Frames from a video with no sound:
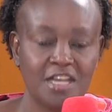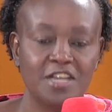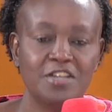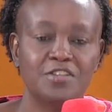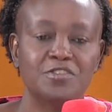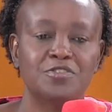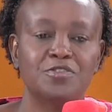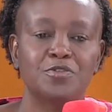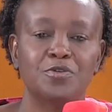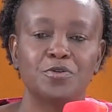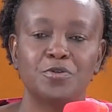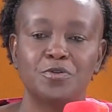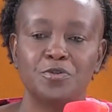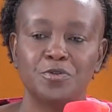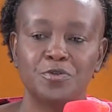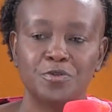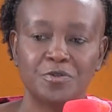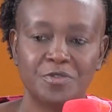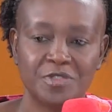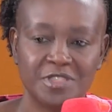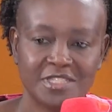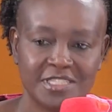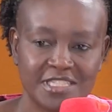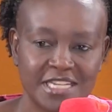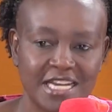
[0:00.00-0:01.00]
So
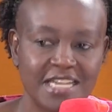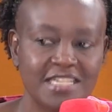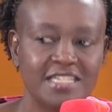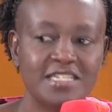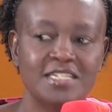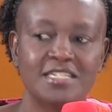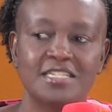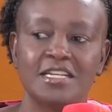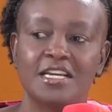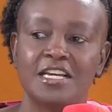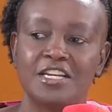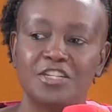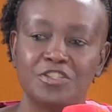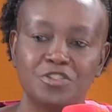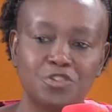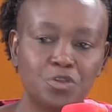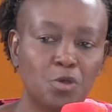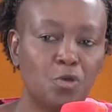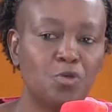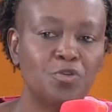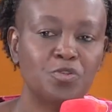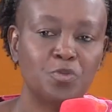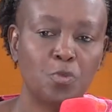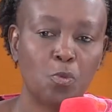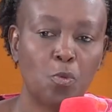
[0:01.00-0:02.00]
just
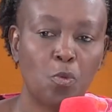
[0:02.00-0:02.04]
don't